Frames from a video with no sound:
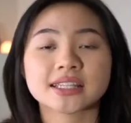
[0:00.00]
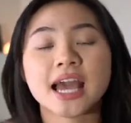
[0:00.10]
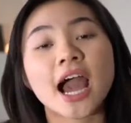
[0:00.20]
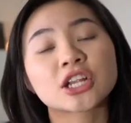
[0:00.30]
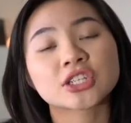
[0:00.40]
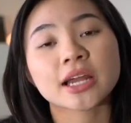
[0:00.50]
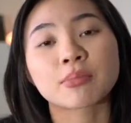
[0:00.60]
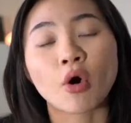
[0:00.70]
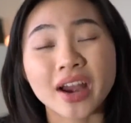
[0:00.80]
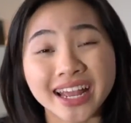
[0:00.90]
like, it's actually
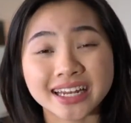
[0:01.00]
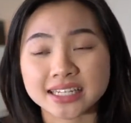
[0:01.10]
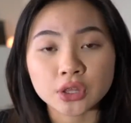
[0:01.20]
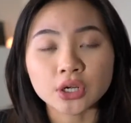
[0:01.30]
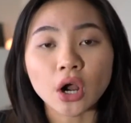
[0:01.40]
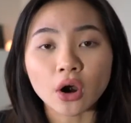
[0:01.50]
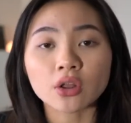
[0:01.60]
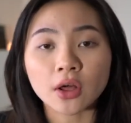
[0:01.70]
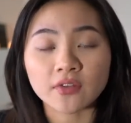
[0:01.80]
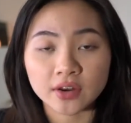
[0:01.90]
important. There are
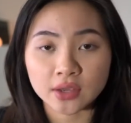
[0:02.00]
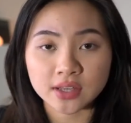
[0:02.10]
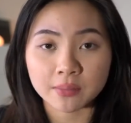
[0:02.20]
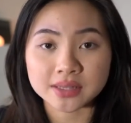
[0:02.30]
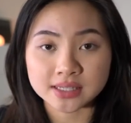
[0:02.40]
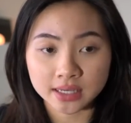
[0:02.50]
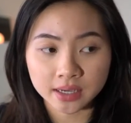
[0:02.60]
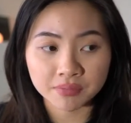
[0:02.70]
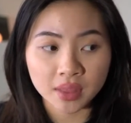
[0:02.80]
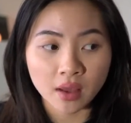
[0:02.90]
a lot of videos I've been
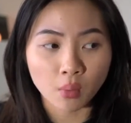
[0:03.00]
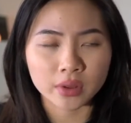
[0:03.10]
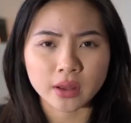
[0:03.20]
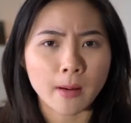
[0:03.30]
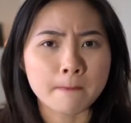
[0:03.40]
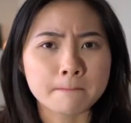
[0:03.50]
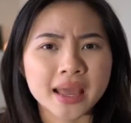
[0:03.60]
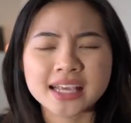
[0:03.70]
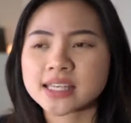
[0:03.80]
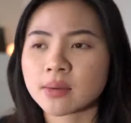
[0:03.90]
seeing with
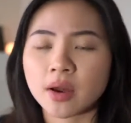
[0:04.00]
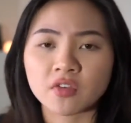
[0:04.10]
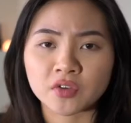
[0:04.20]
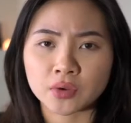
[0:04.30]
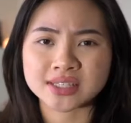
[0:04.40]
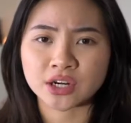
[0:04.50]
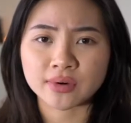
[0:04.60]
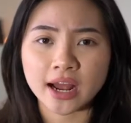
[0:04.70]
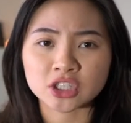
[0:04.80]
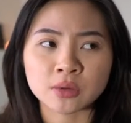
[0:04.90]
amazing amount of views,
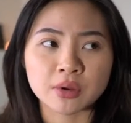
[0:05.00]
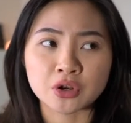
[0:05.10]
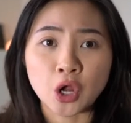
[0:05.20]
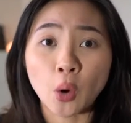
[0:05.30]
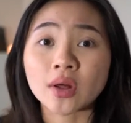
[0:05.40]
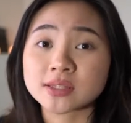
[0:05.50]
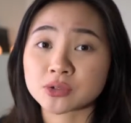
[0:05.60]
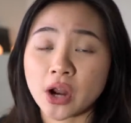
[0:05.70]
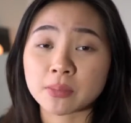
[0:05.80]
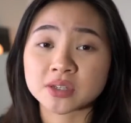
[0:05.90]
interaction, but no one
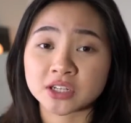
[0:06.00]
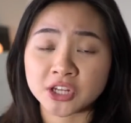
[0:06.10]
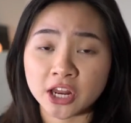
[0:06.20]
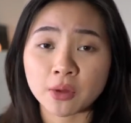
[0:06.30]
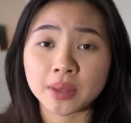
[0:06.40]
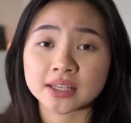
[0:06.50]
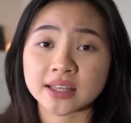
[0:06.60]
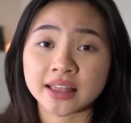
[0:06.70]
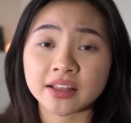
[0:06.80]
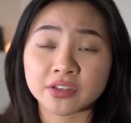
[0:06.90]
subscribes to the channel because
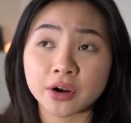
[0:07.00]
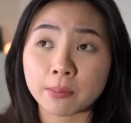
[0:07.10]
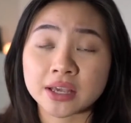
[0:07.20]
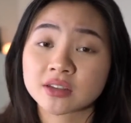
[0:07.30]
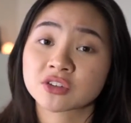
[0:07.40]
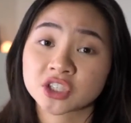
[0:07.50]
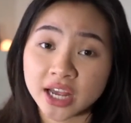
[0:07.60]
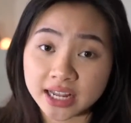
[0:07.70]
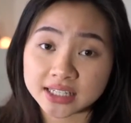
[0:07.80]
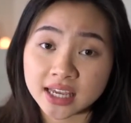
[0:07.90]
they think that they're a piece of shit.
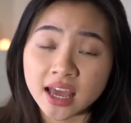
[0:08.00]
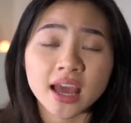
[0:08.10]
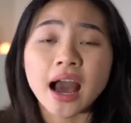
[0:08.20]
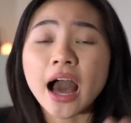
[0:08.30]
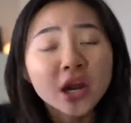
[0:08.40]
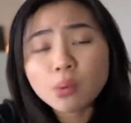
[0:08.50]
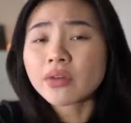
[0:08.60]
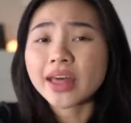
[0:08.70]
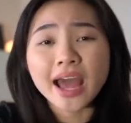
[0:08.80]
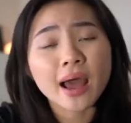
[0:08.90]
I don't
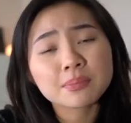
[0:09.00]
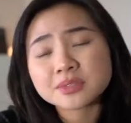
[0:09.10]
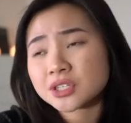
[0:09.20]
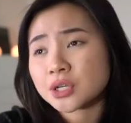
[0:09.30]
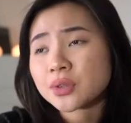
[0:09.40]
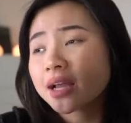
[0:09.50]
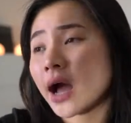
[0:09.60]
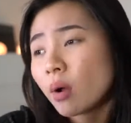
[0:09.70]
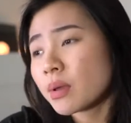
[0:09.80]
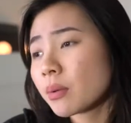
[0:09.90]
want that to happen to you. Like,
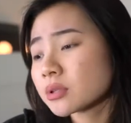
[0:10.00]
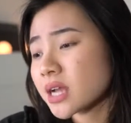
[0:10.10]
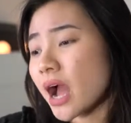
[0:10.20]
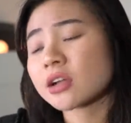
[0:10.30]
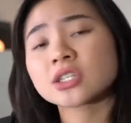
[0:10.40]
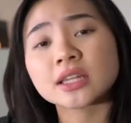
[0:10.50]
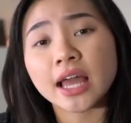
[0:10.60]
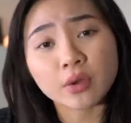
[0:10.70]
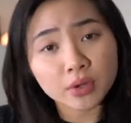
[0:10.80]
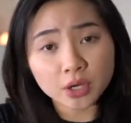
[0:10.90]
I want people to actually
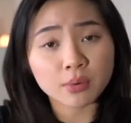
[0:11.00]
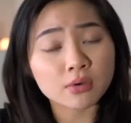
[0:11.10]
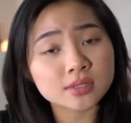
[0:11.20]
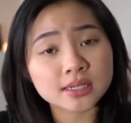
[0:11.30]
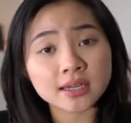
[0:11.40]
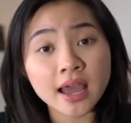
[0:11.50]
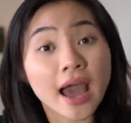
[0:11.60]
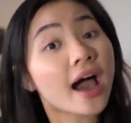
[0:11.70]
like what you're posting